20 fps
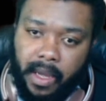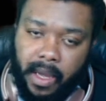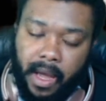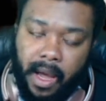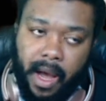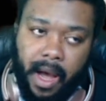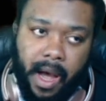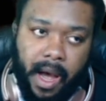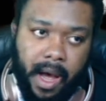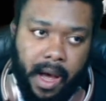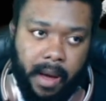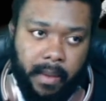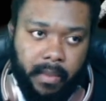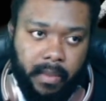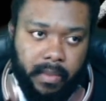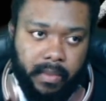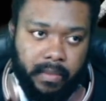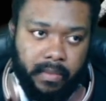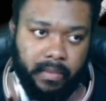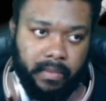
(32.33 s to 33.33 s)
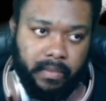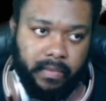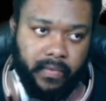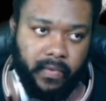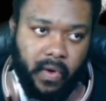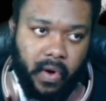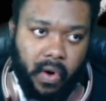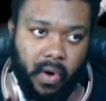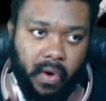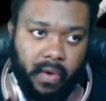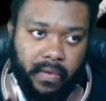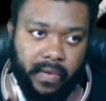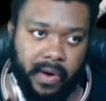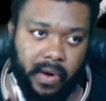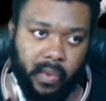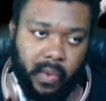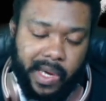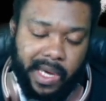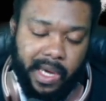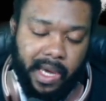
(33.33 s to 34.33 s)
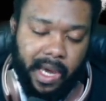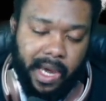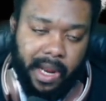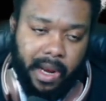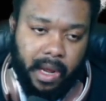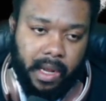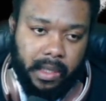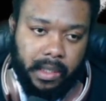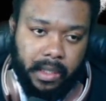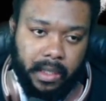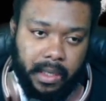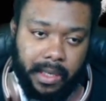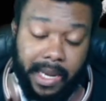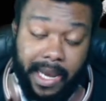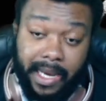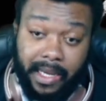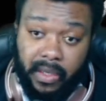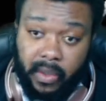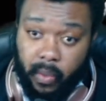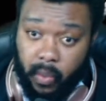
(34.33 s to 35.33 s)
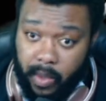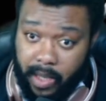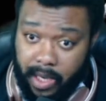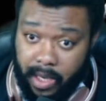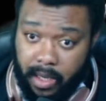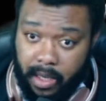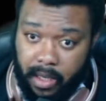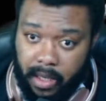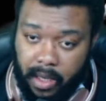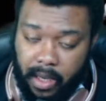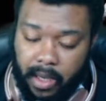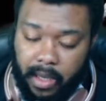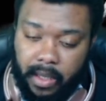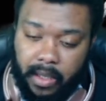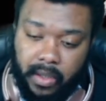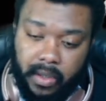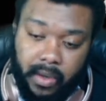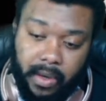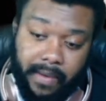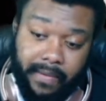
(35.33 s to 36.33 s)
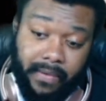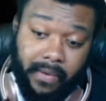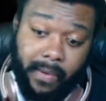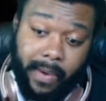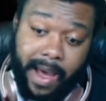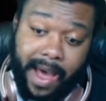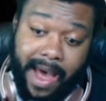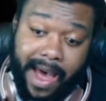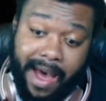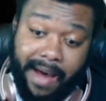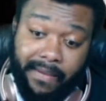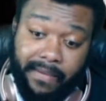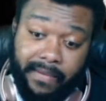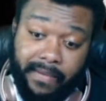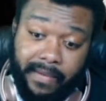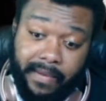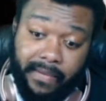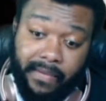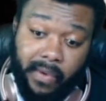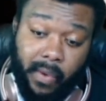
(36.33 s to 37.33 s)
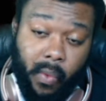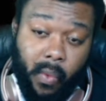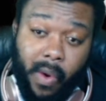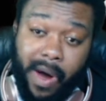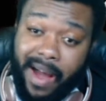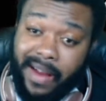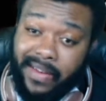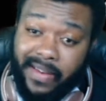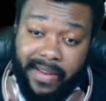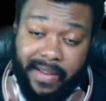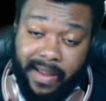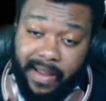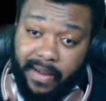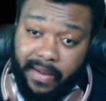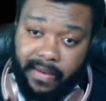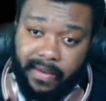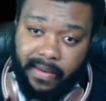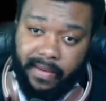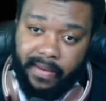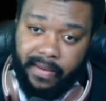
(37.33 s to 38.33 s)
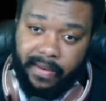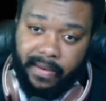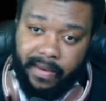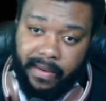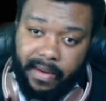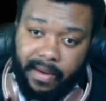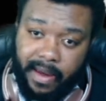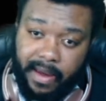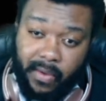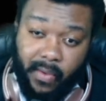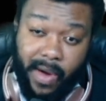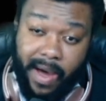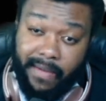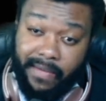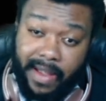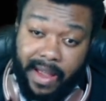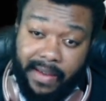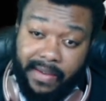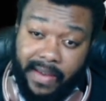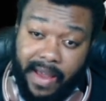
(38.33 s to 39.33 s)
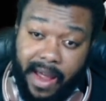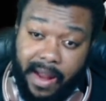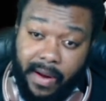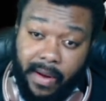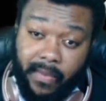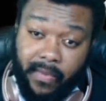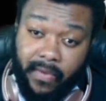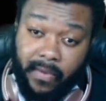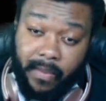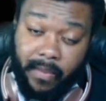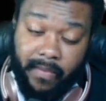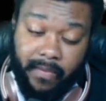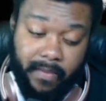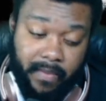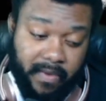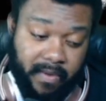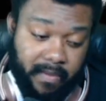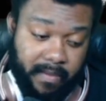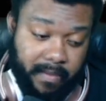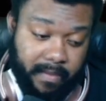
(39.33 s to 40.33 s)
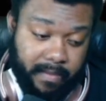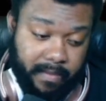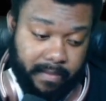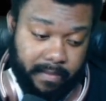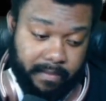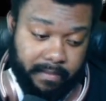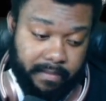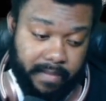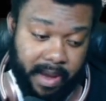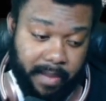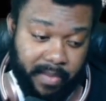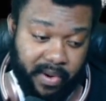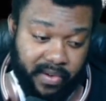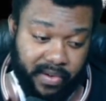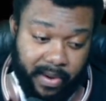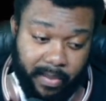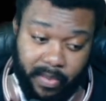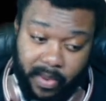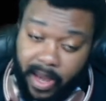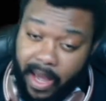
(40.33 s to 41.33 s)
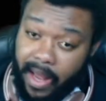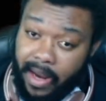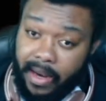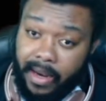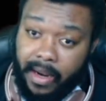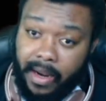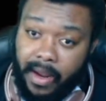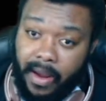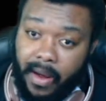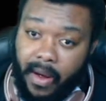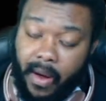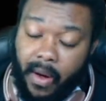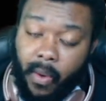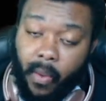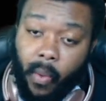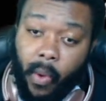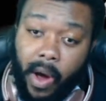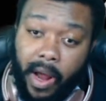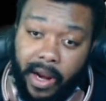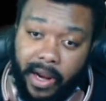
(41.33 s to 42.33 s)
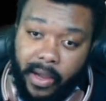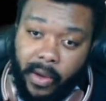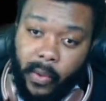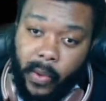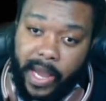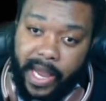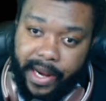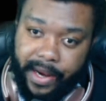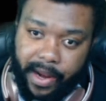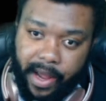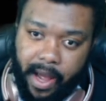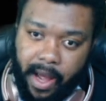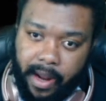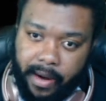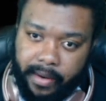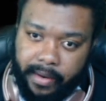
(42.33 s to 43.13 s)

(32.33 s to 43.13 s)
um, for over the weekend until next week. So if you have, if you're watching this and you have not signed up for, for membership yet, what are you waiting on?